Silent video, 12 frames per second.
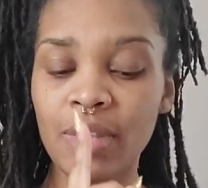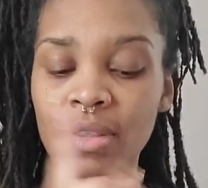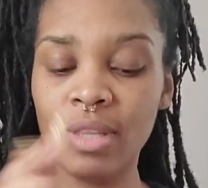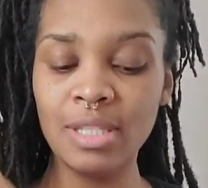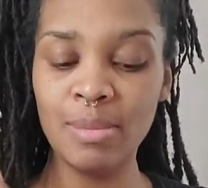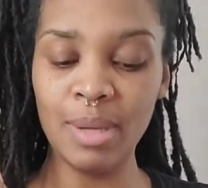
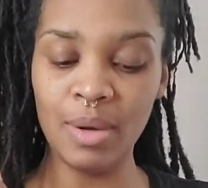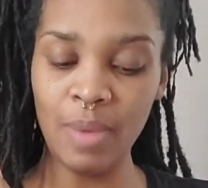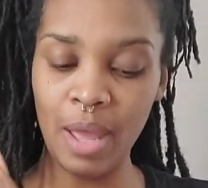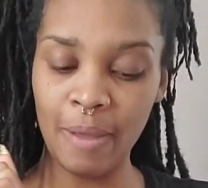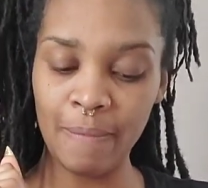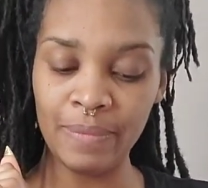There's a better
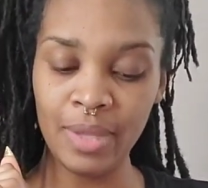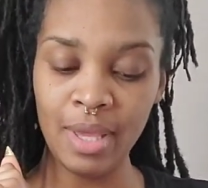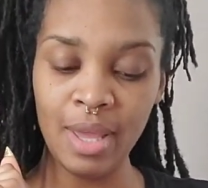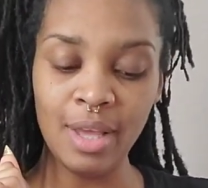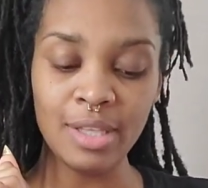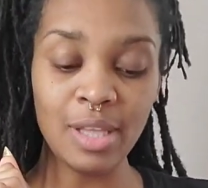way.
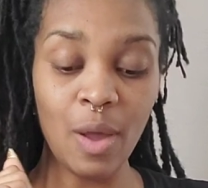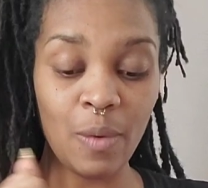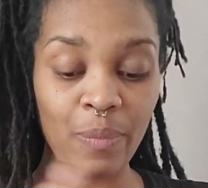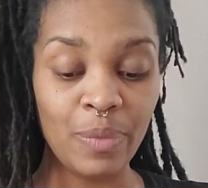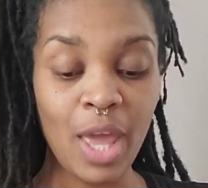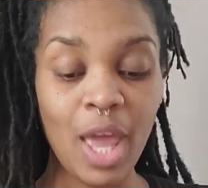So,
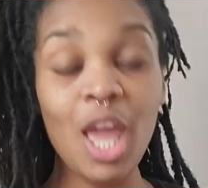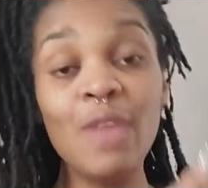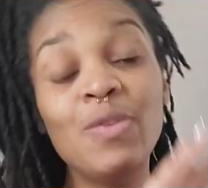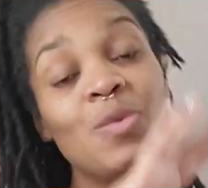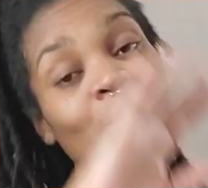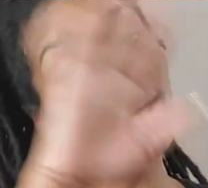
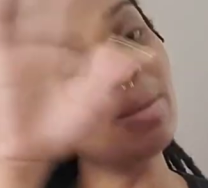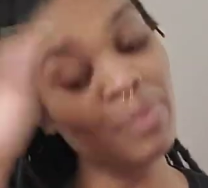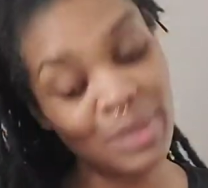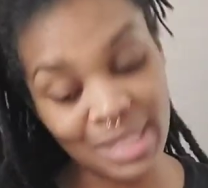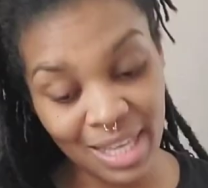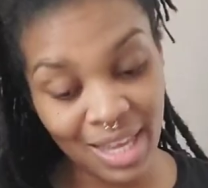if you rather
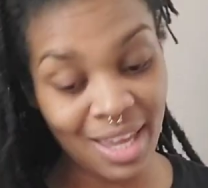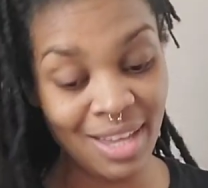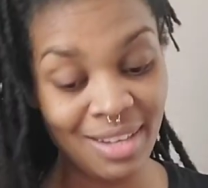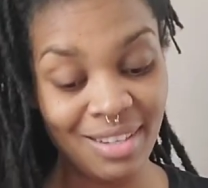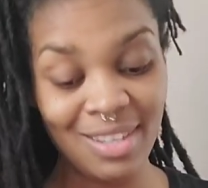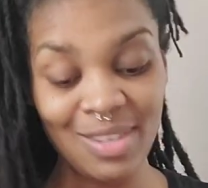
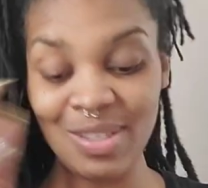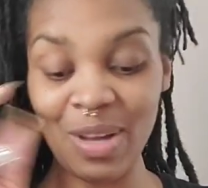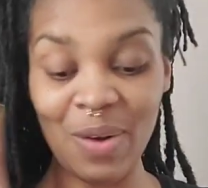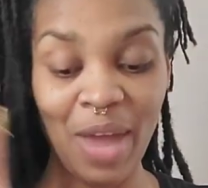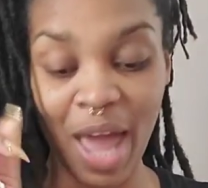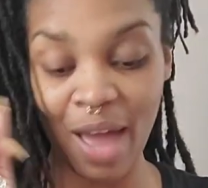pretend you
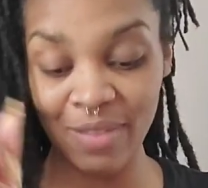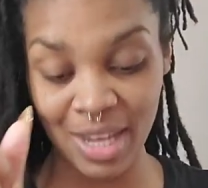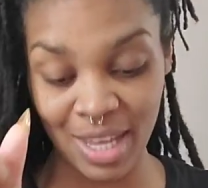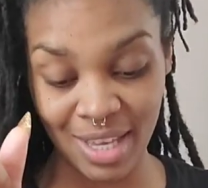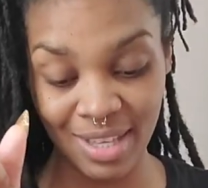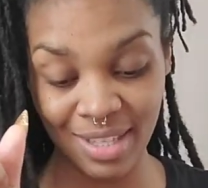don't have
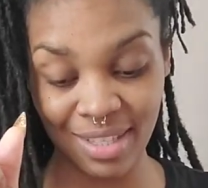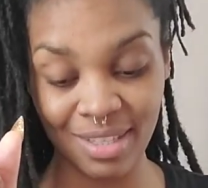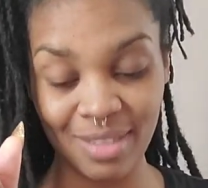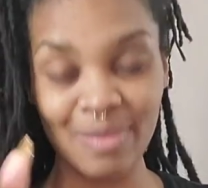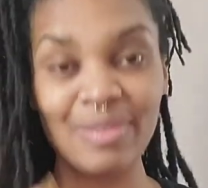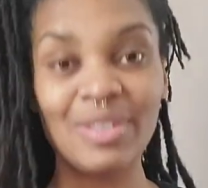needs,
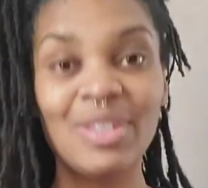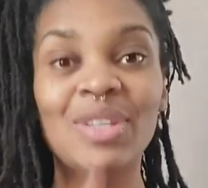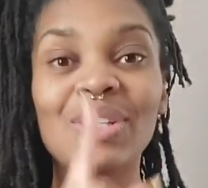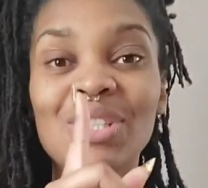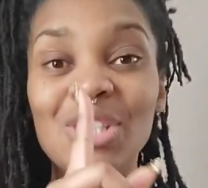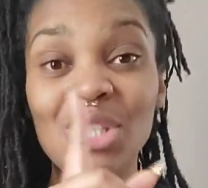
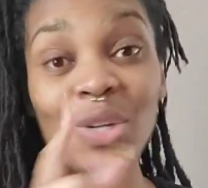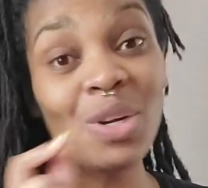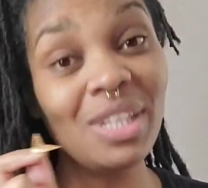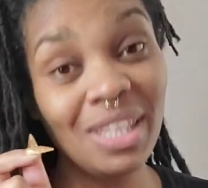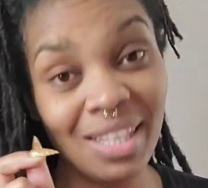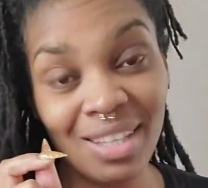
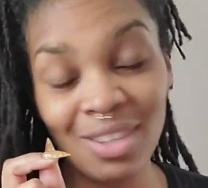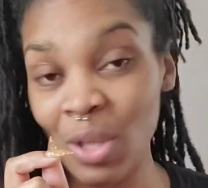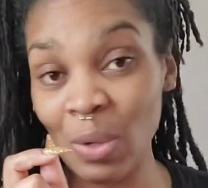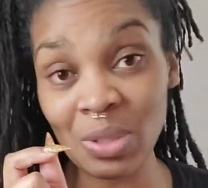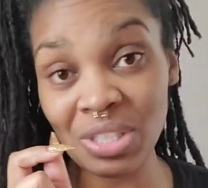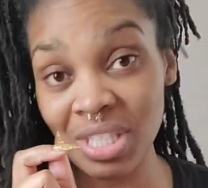surely
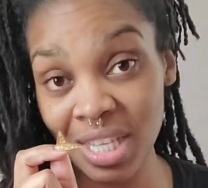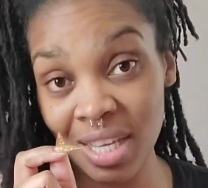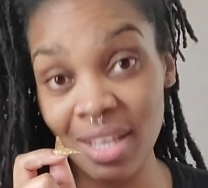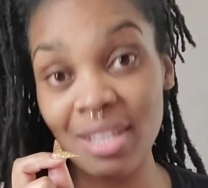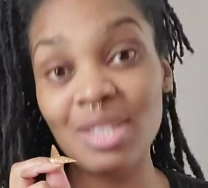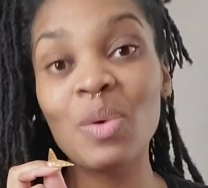those
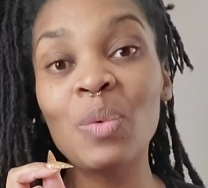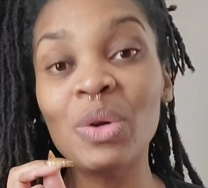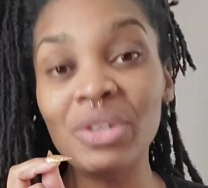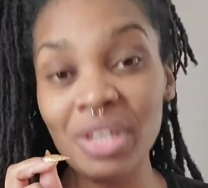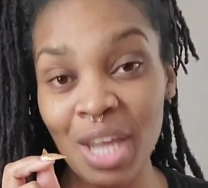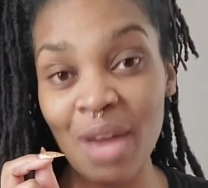needs will
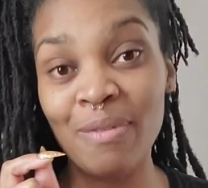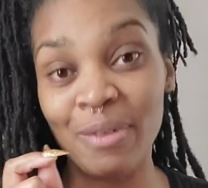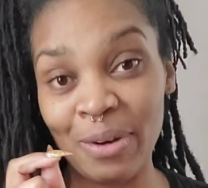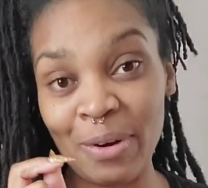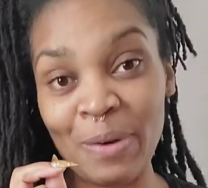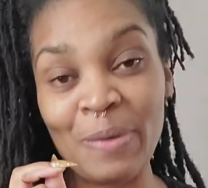
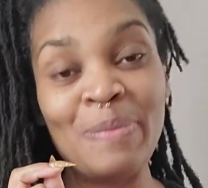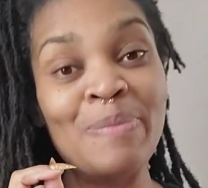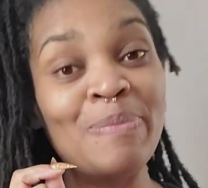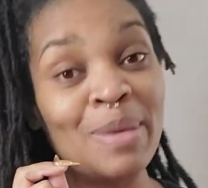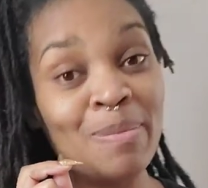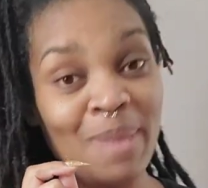never
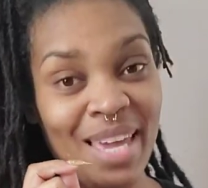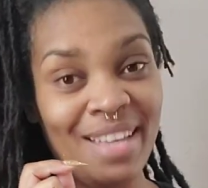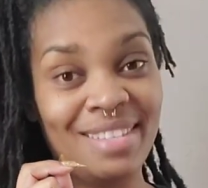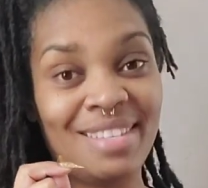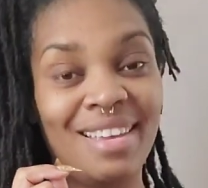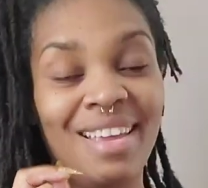be
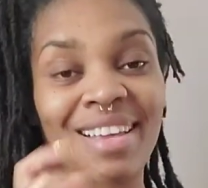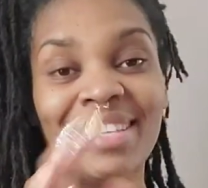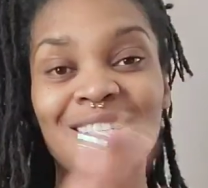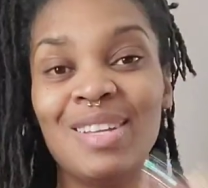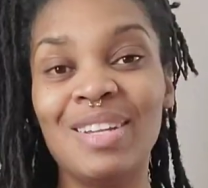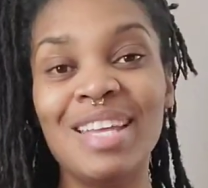met.
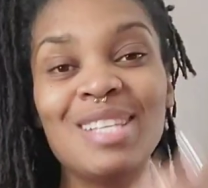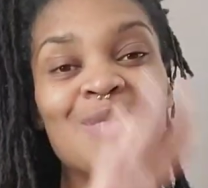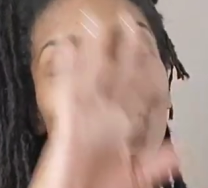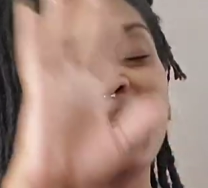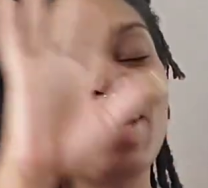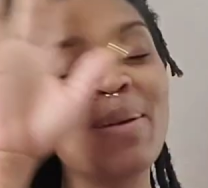So let's
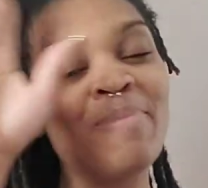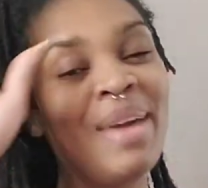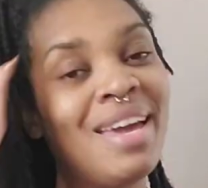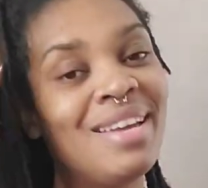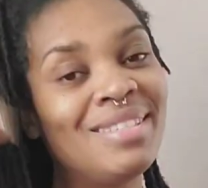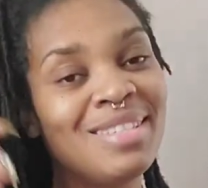
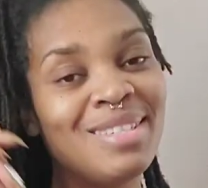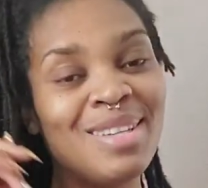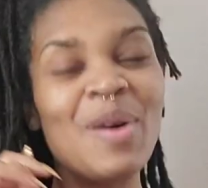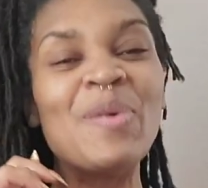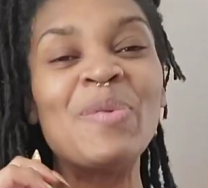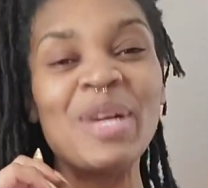reimagine
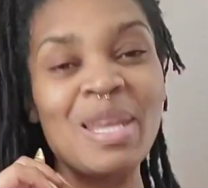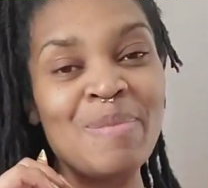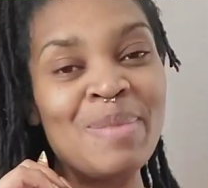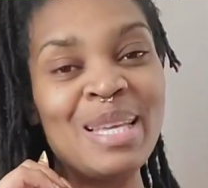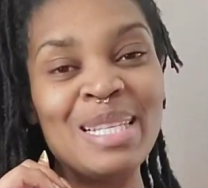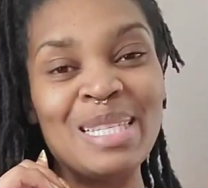what it
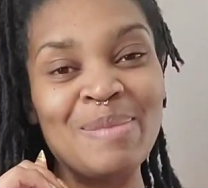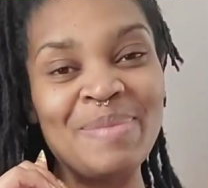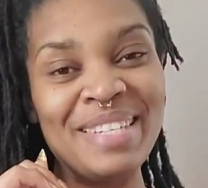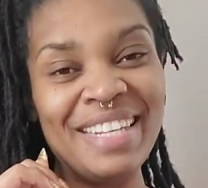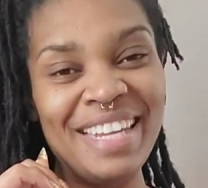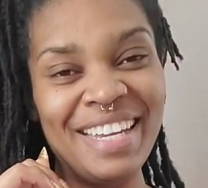means to
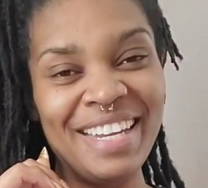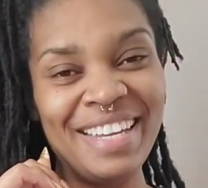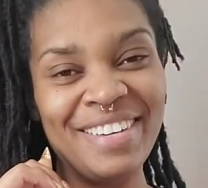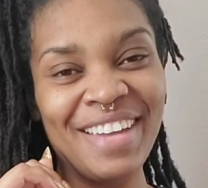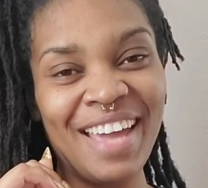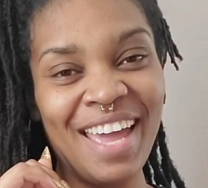be needy,
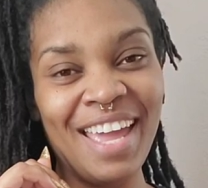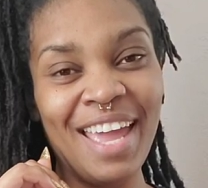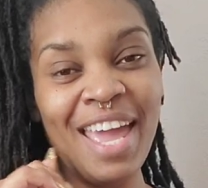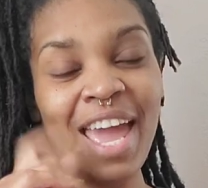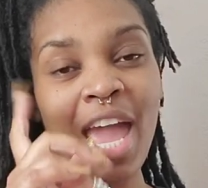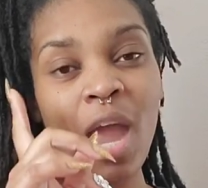okay?
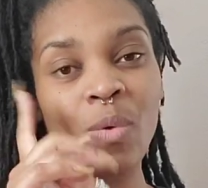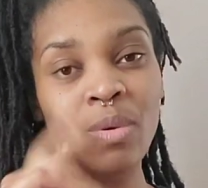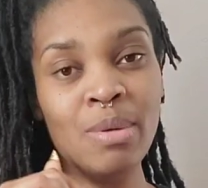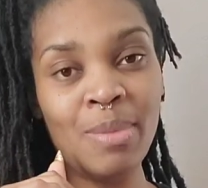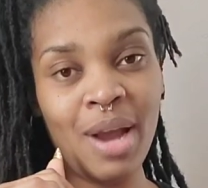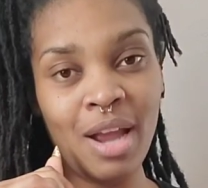And
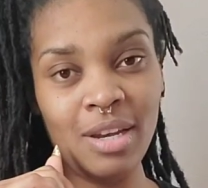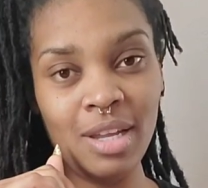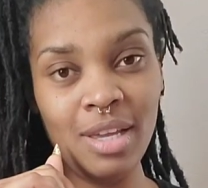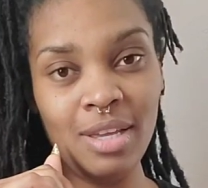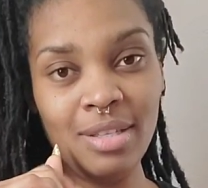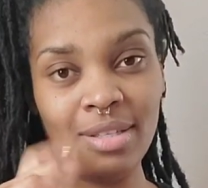remember our
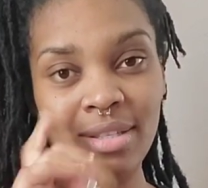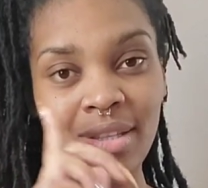needs.